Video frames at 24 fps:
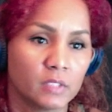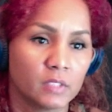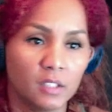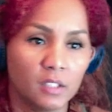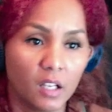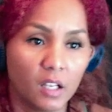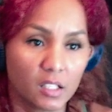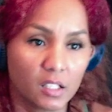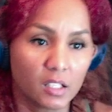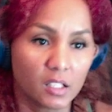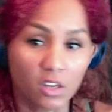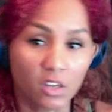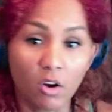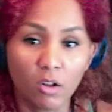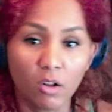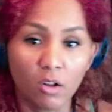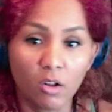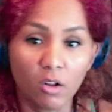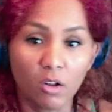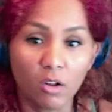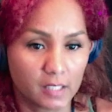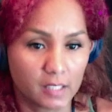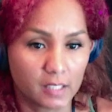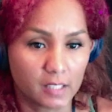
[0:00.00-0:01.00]
It's called
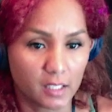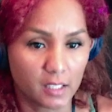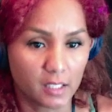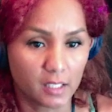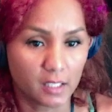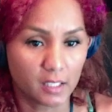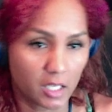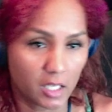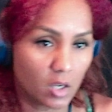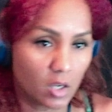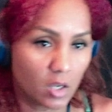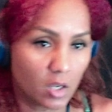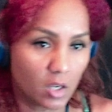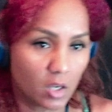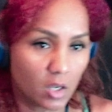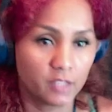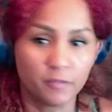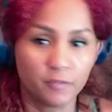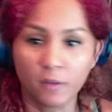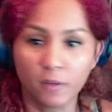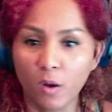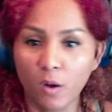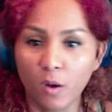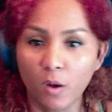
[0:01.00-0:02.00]
Versace on the
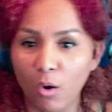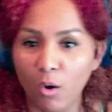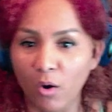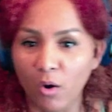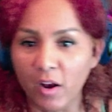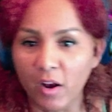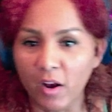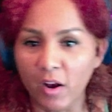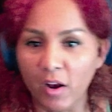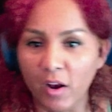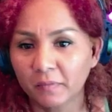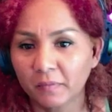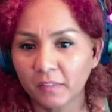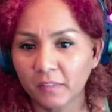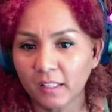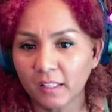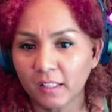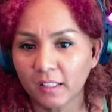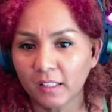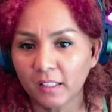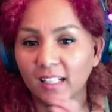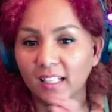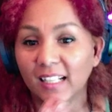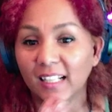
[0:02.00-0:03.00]
floor.
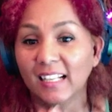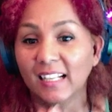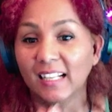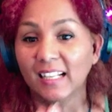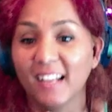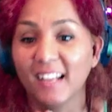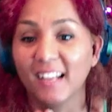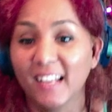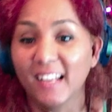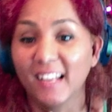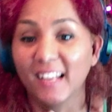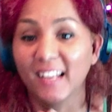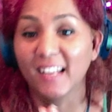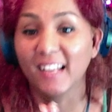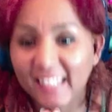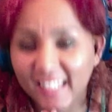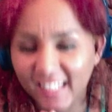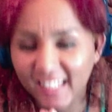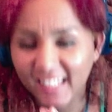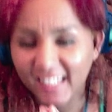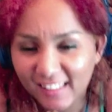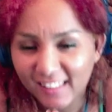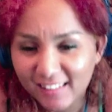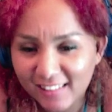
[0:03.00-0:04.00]
Hey, it
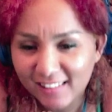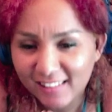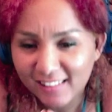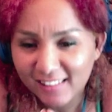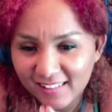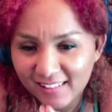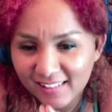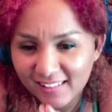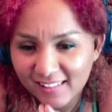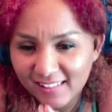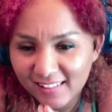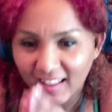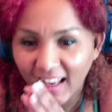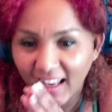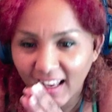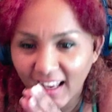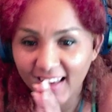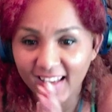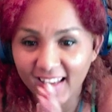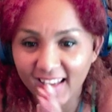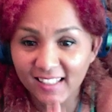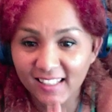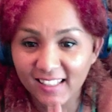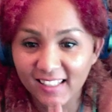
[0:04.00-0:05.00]
is.
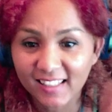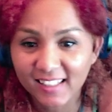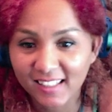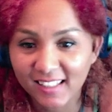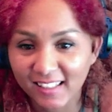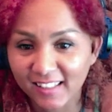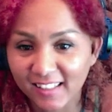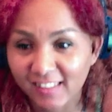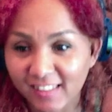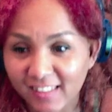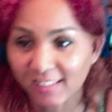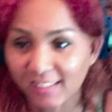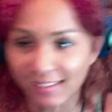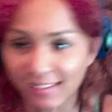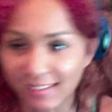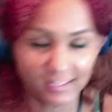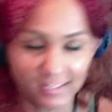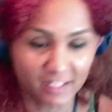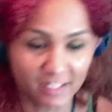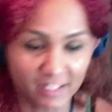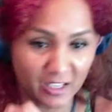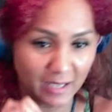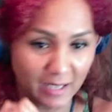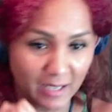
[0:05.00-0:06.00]
Hey, it is. It's on
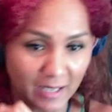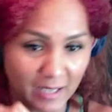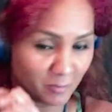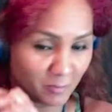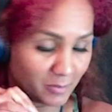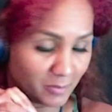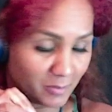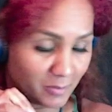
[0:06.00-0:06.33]
the vibe.